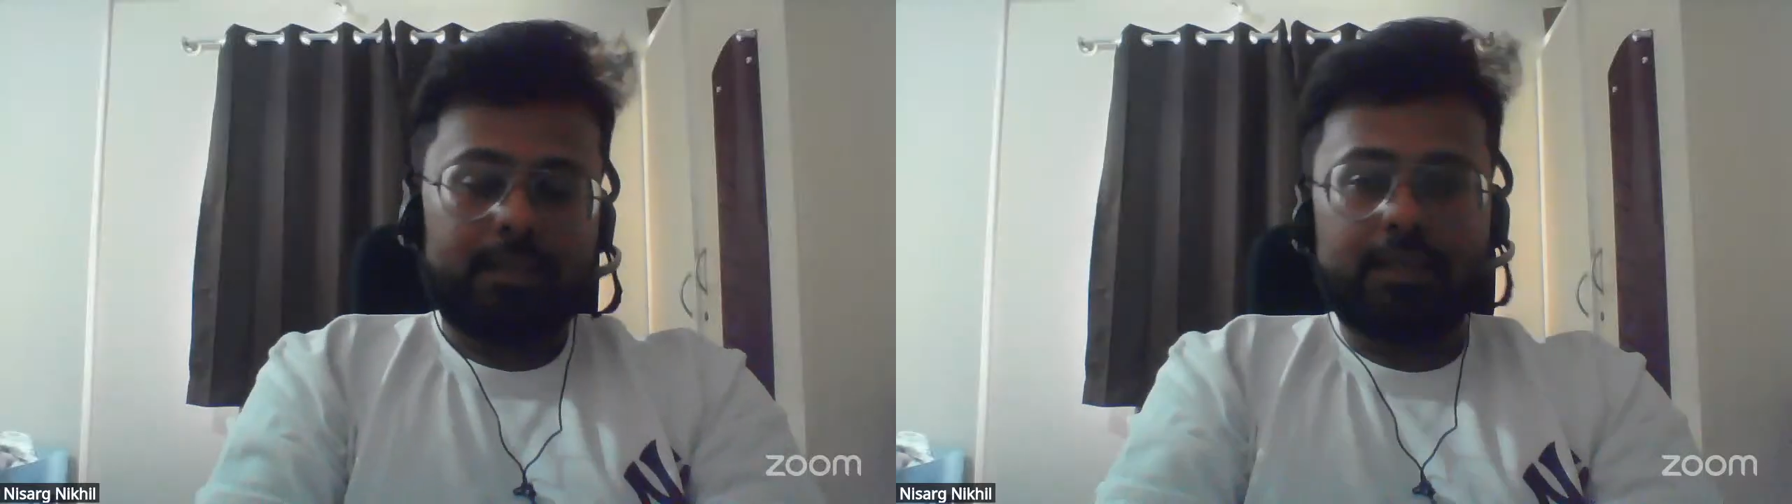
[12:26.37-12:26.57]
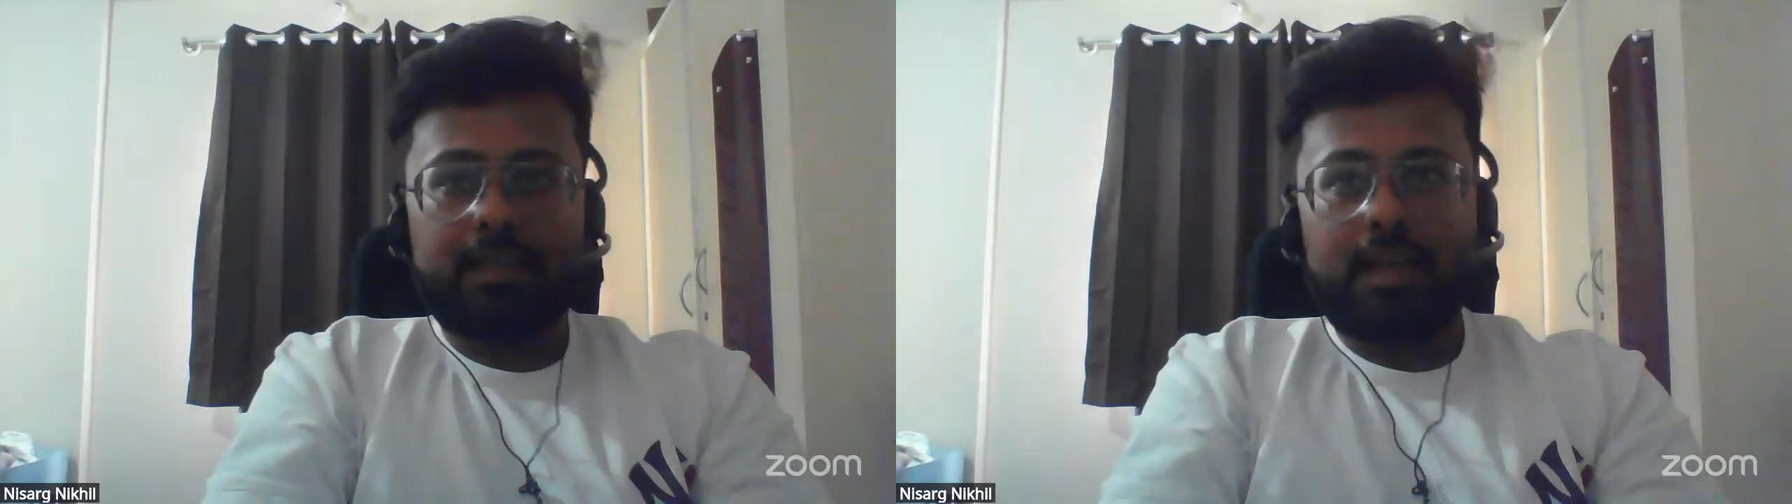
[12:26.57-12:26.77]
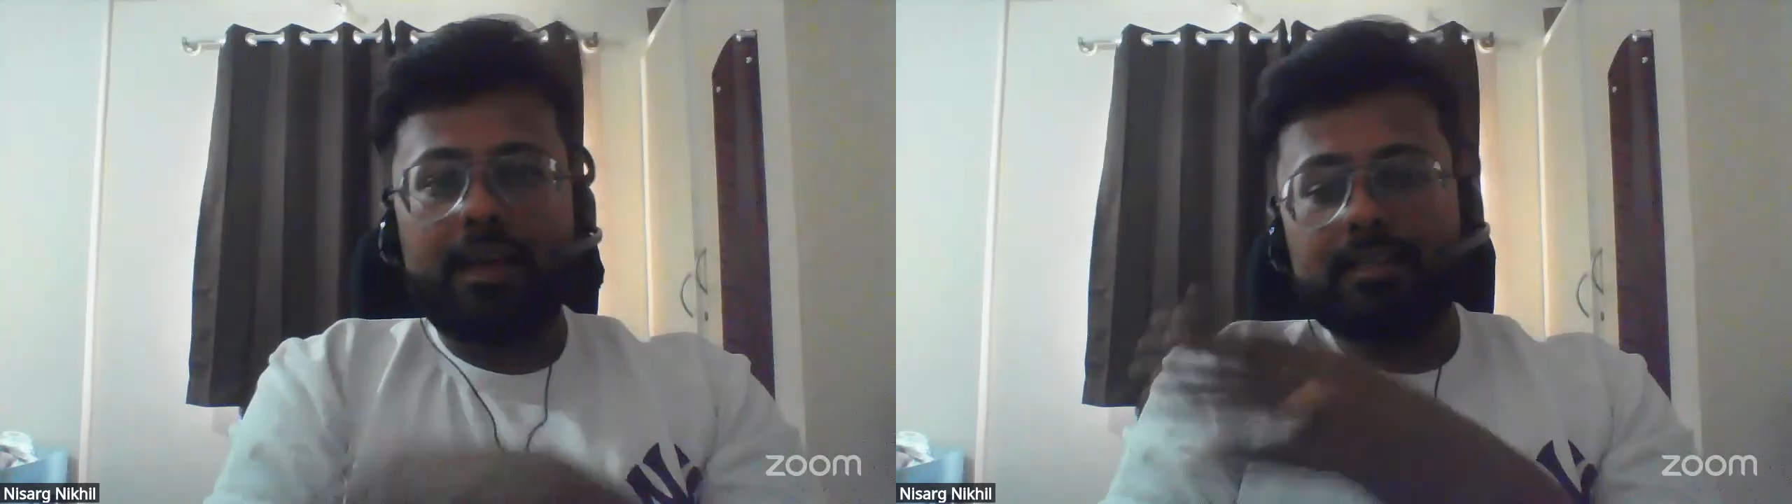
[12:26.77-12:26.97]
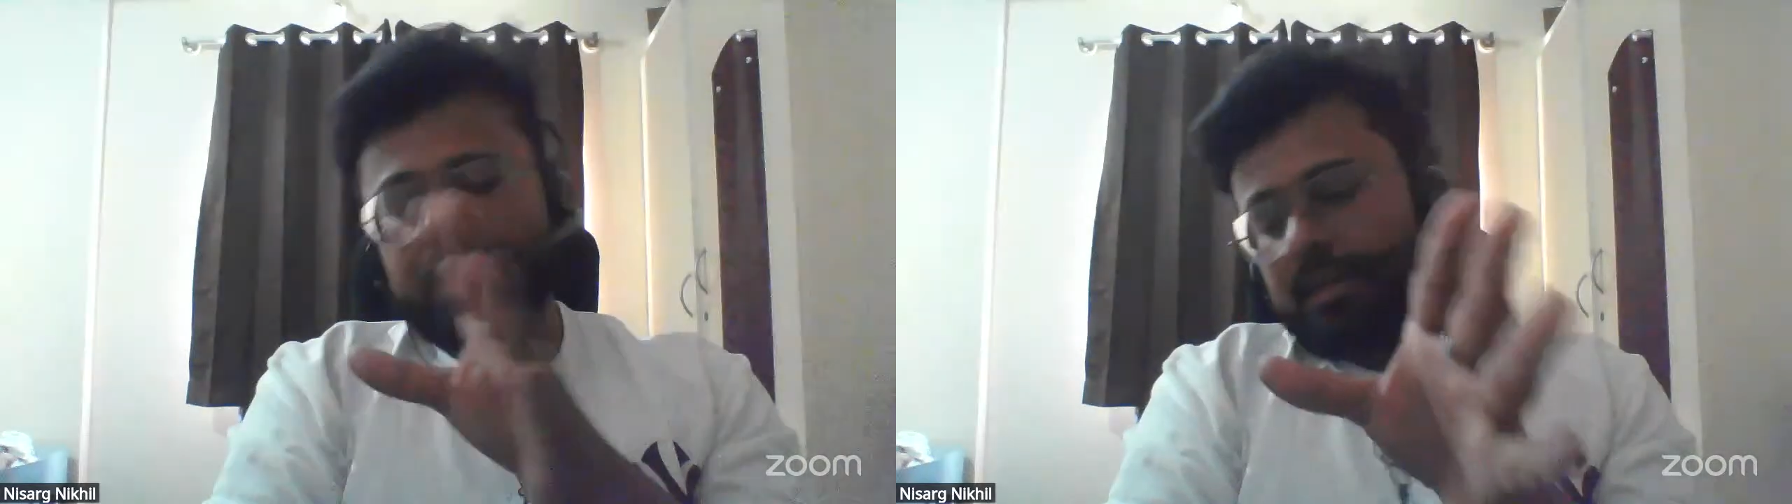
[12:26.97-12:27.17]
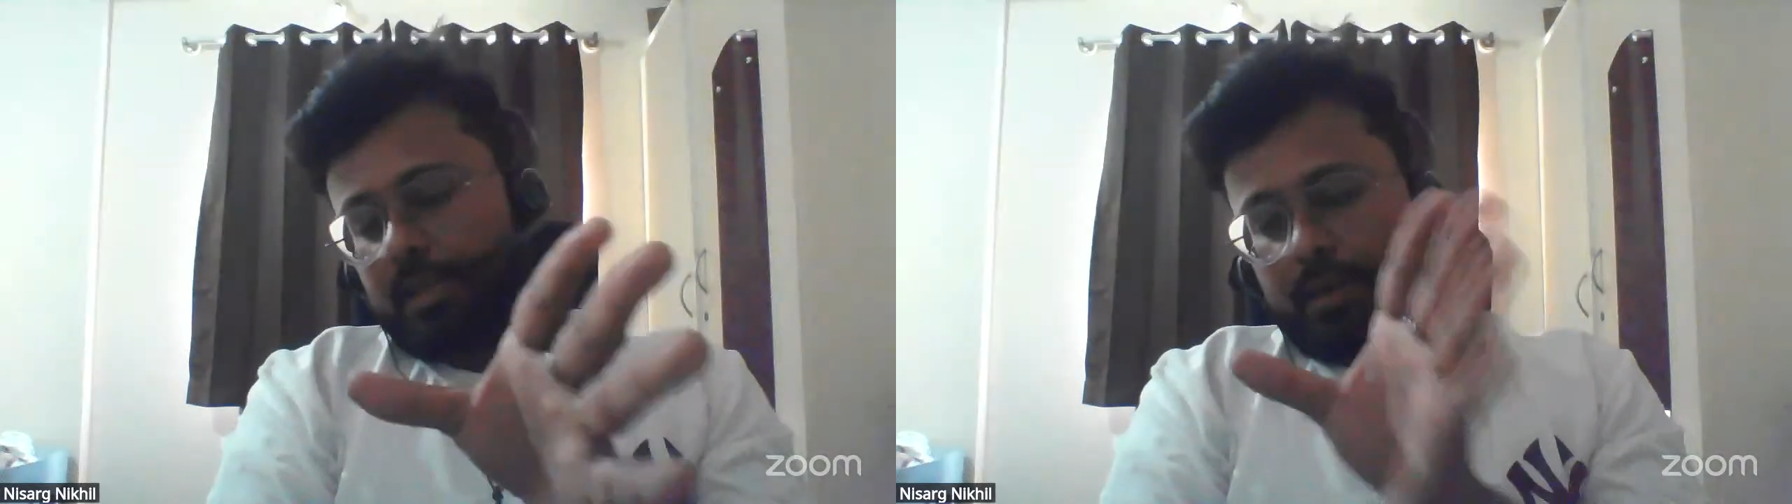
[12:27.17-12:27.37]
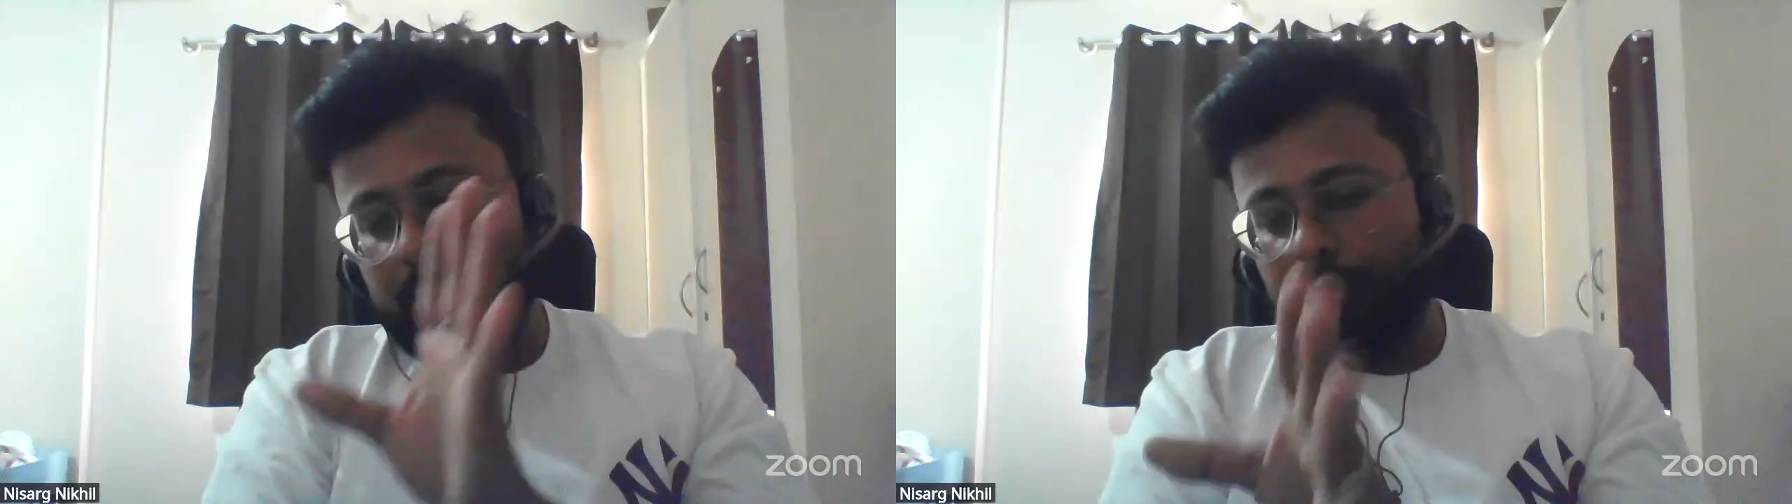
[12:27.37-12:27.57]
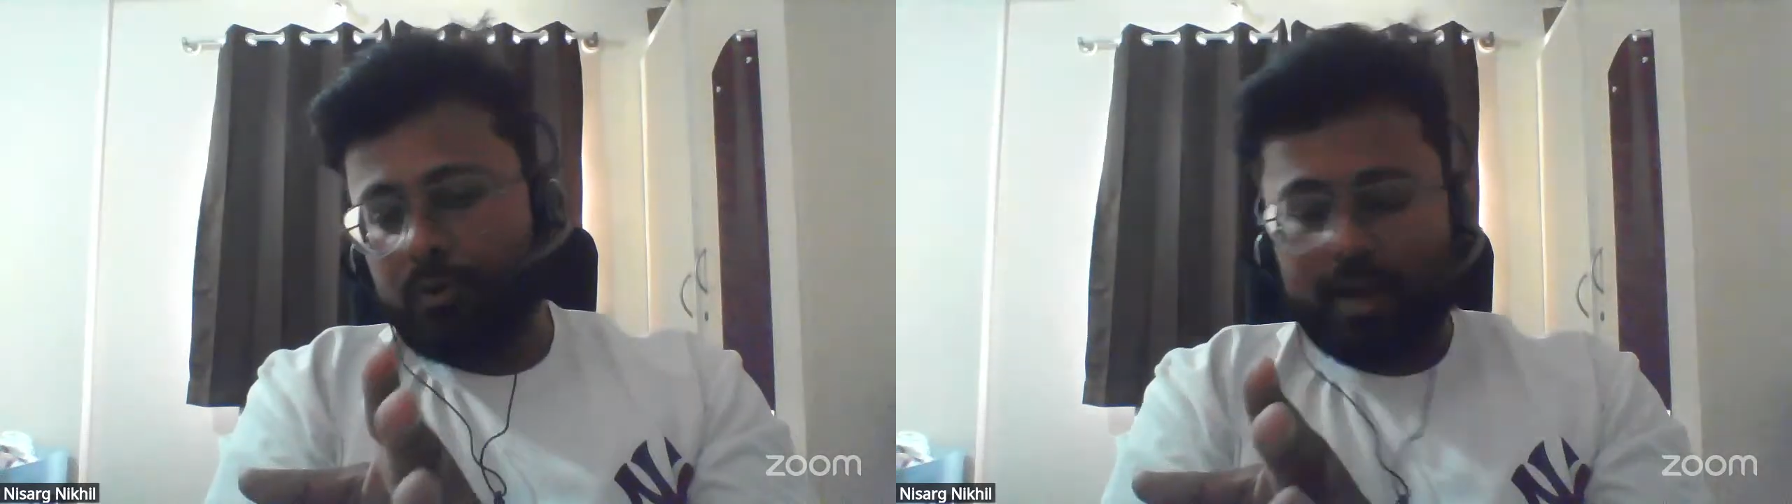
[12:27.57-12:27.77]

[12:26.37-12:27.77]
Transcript: there is is before you